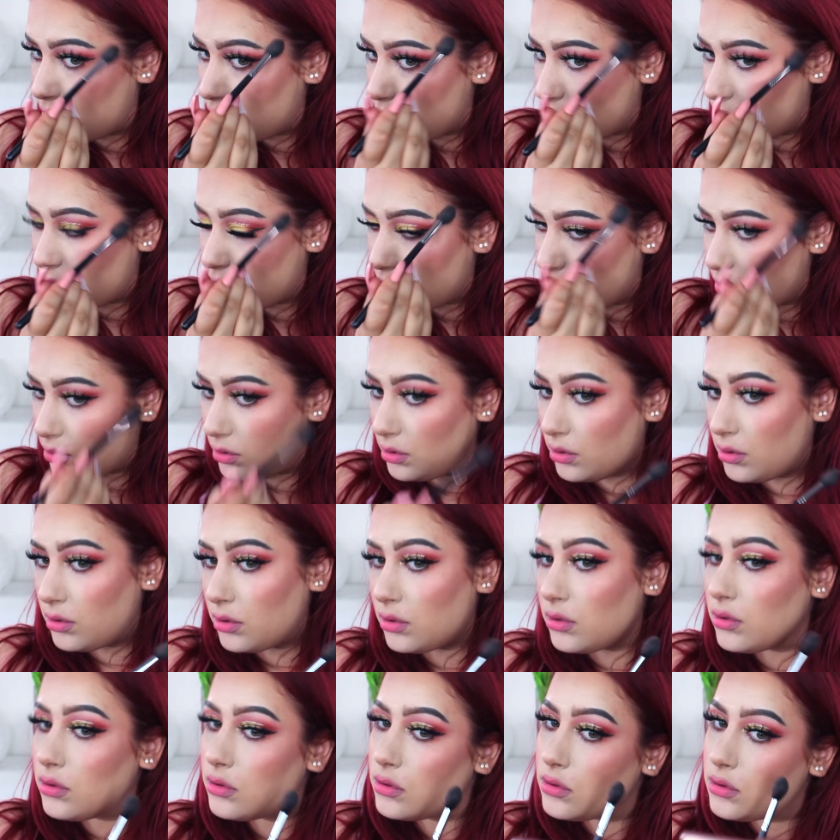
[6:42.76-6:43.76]

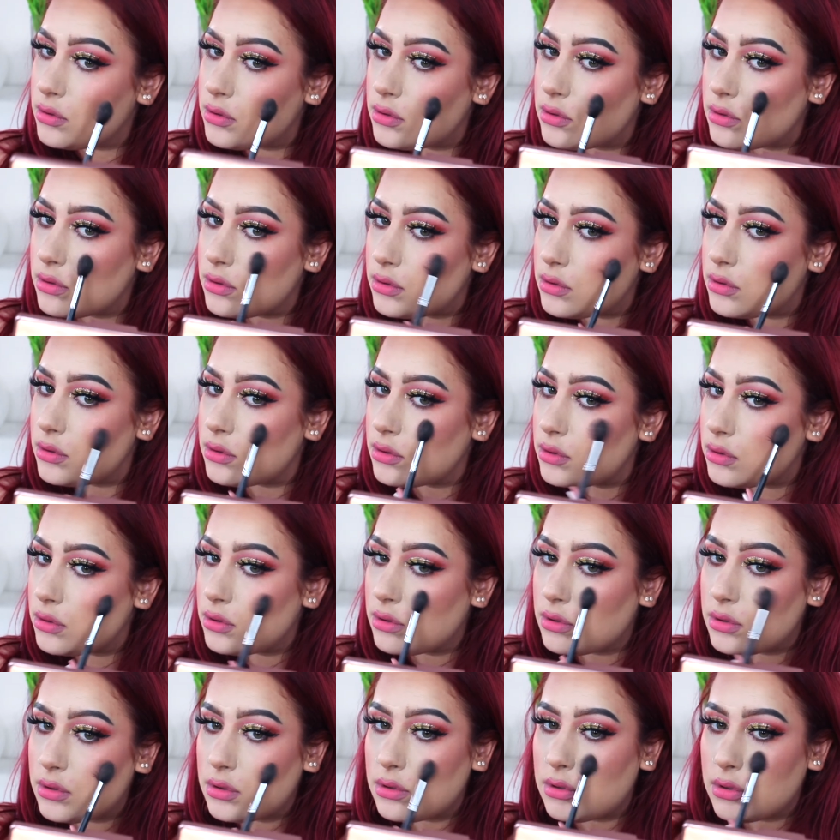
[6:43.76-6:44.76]

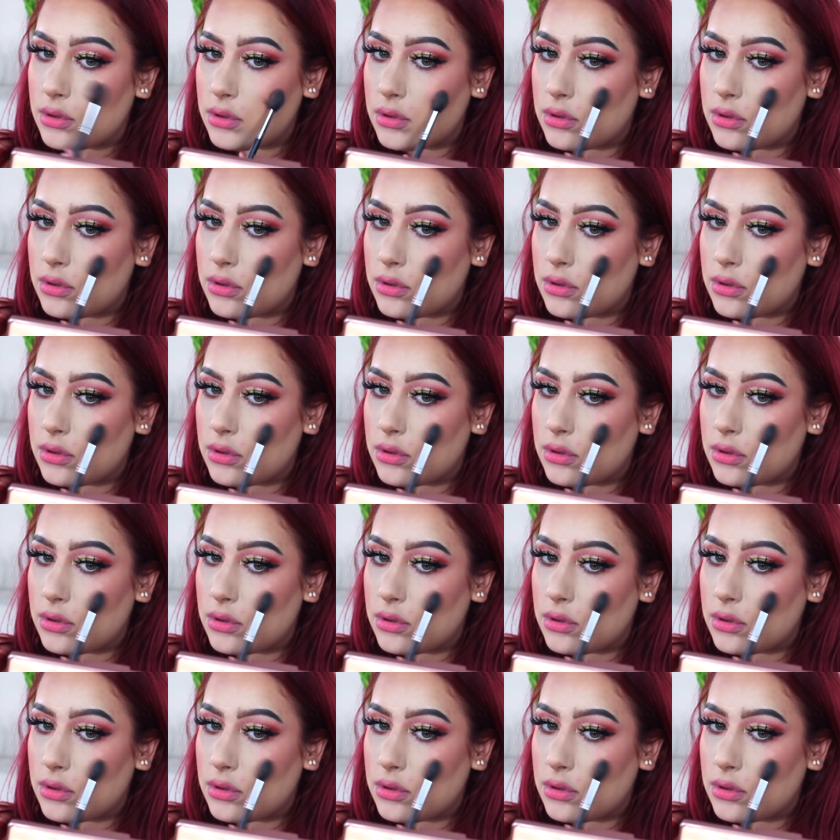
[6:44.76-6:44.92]
No one is speaking in this clip.